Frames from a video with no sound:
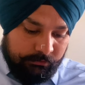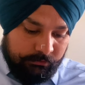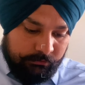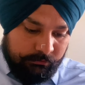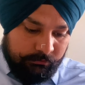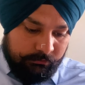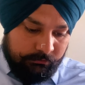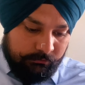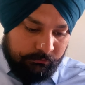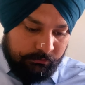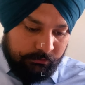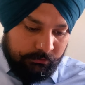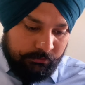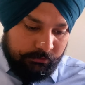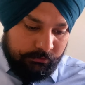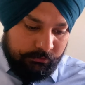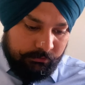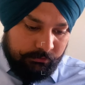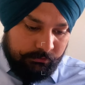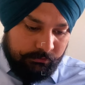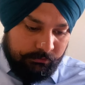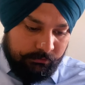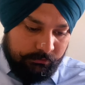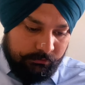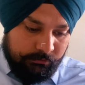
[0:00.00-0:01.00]

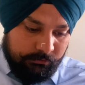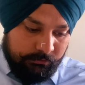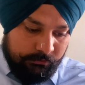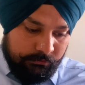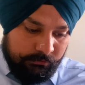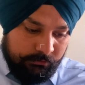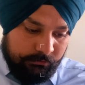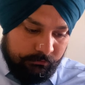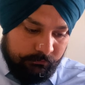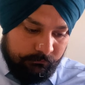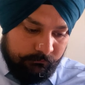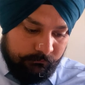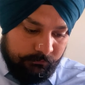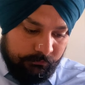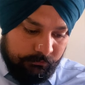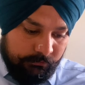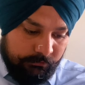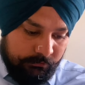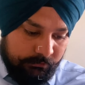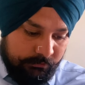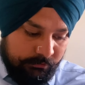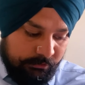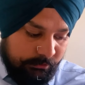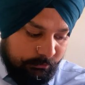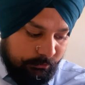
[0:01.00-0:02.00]
Okay, figure
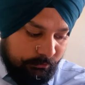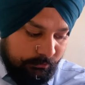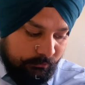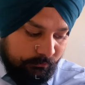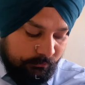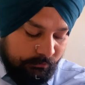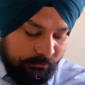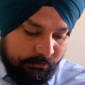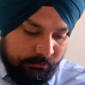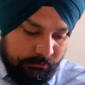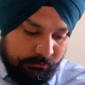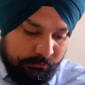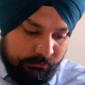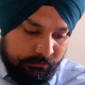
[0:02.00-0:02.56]
3.1,